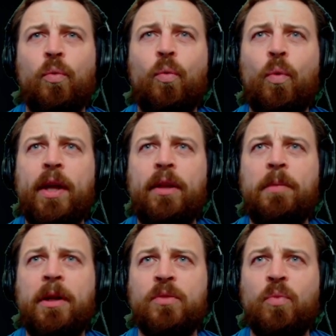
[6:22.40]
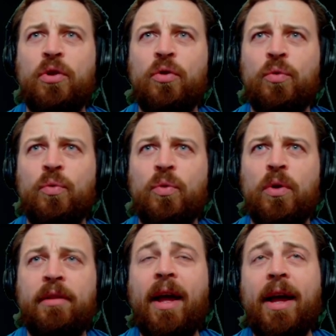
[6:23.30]
wait, because when you
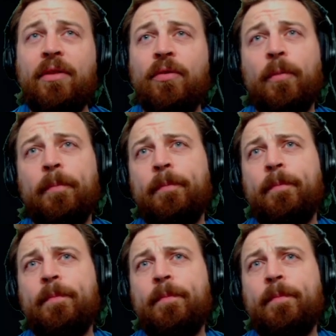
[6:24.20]
attack them,